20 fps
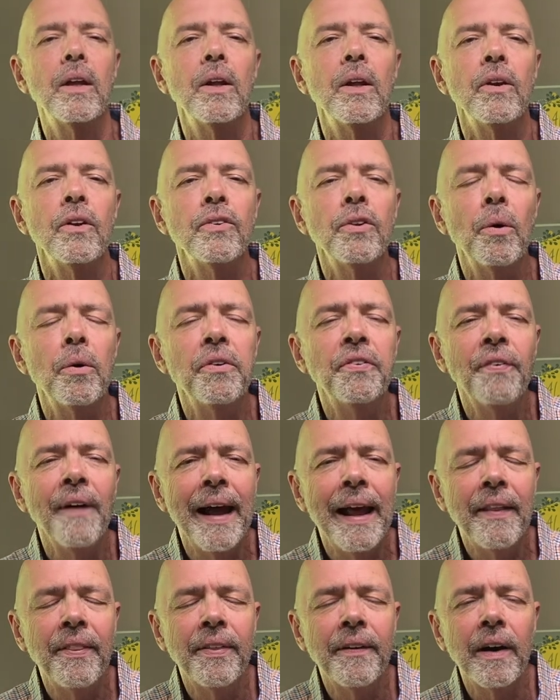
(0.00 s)
So we
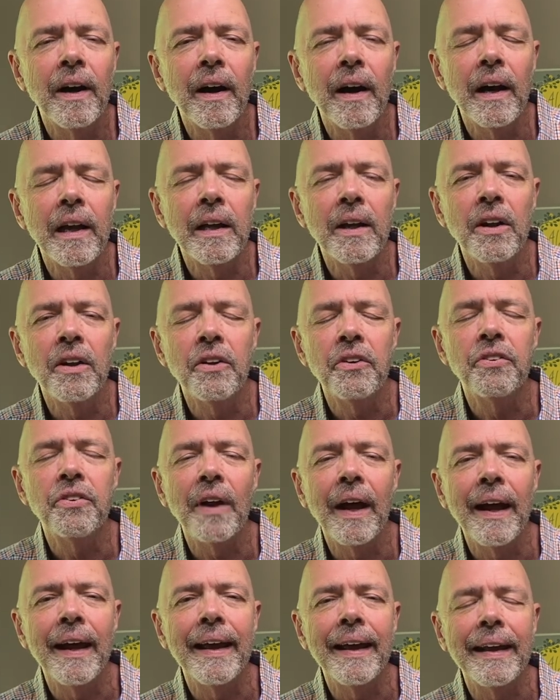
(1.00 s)
find there is
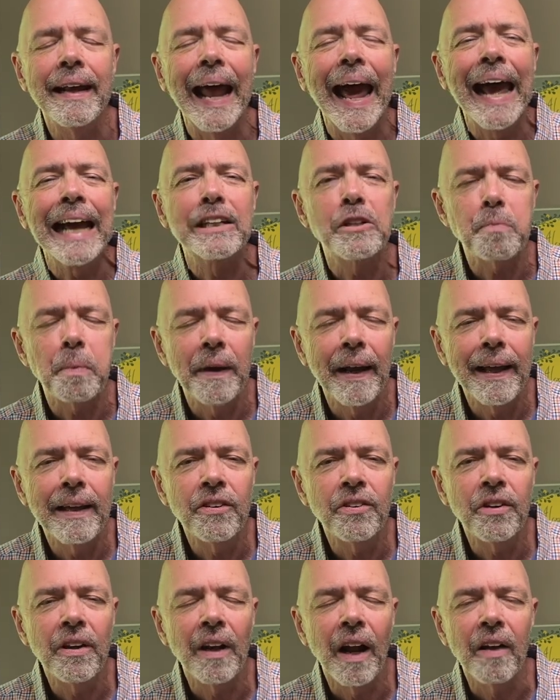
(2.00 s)
an
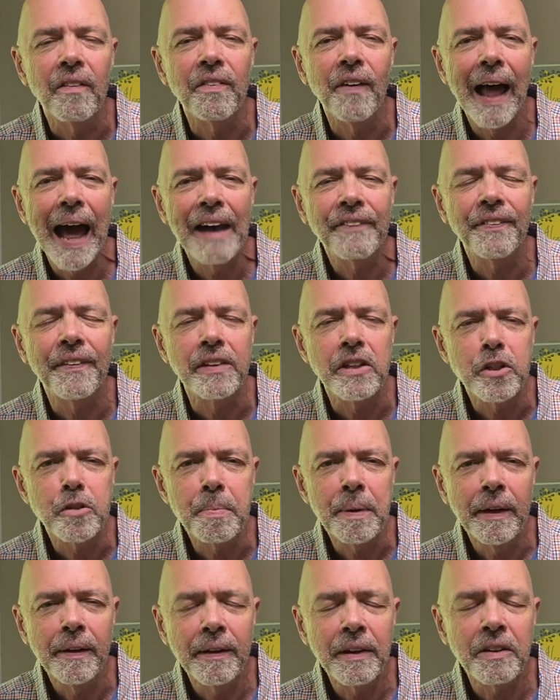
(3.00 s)
explanation of life in the
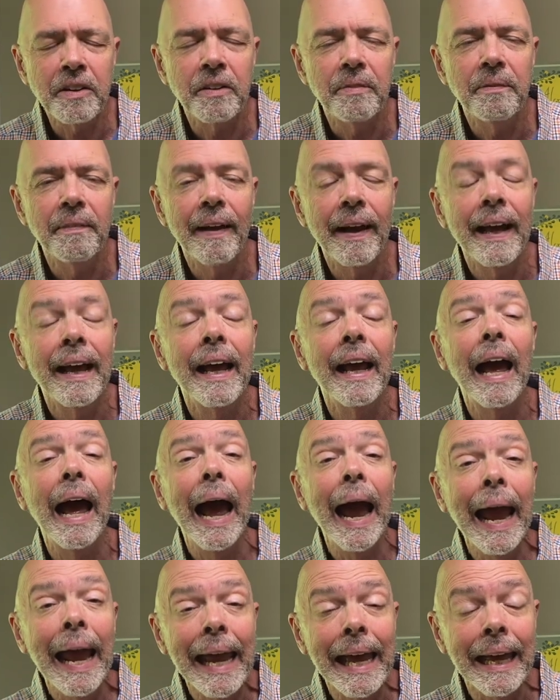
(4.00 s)
Spirit,
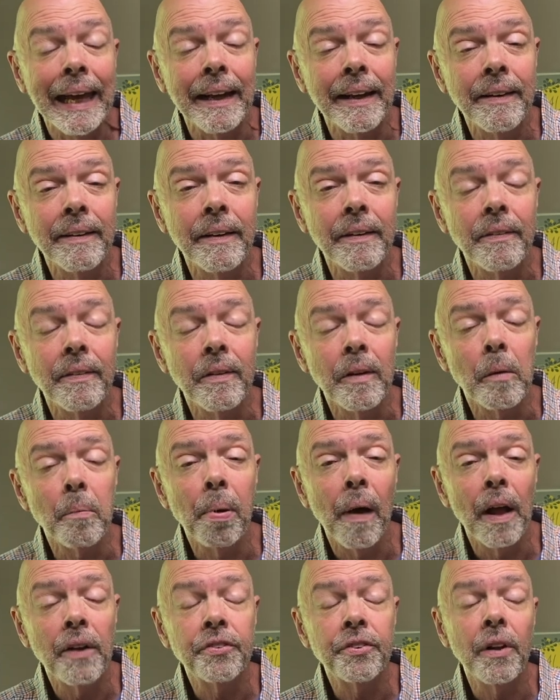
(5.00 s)
and the
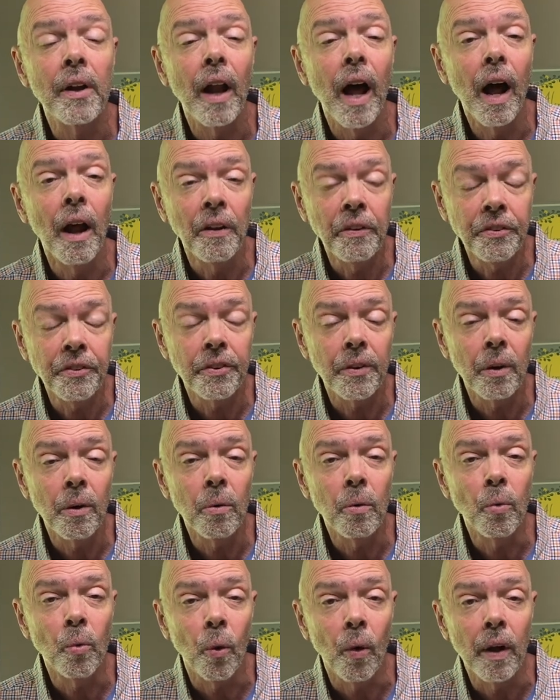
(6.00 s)
apostle also
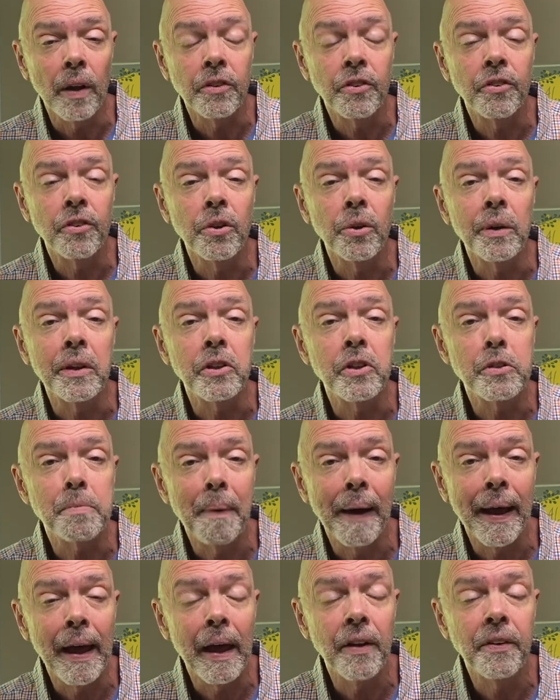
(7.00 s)
wants to
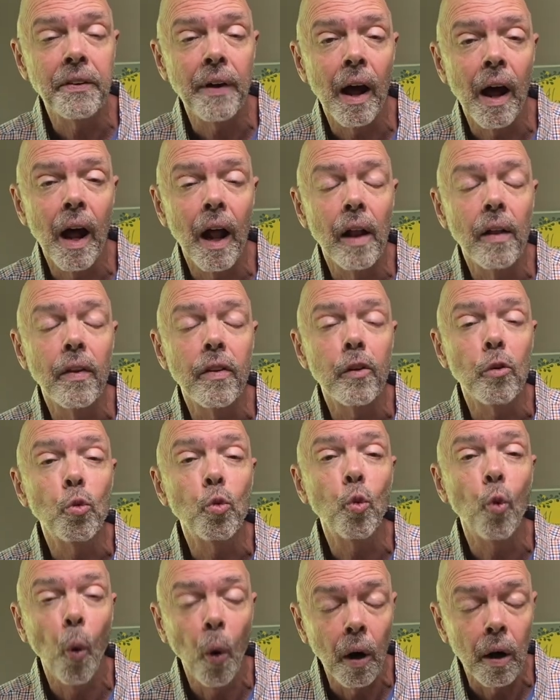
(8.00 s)
expound on the
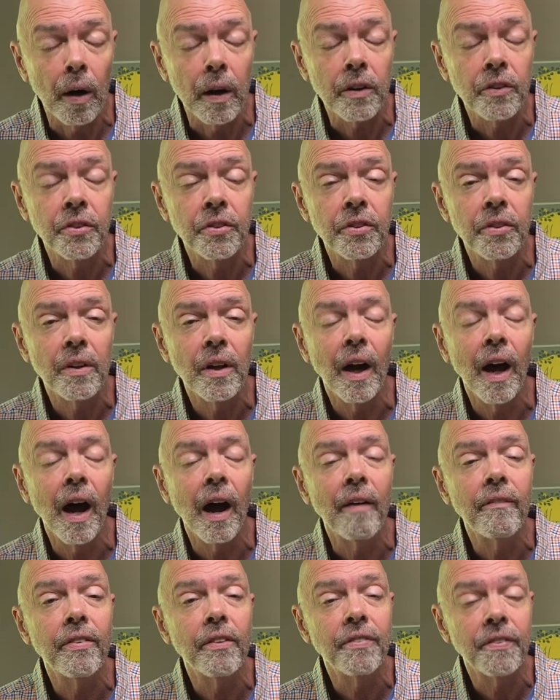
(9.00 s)
works
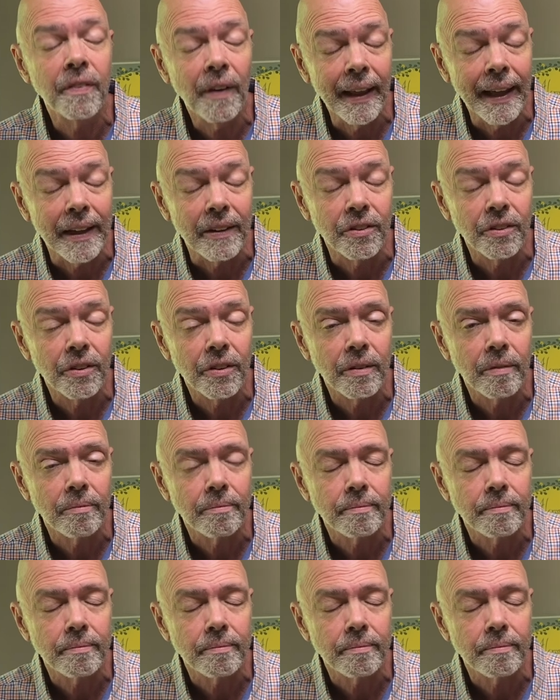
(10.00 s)
of the flesh.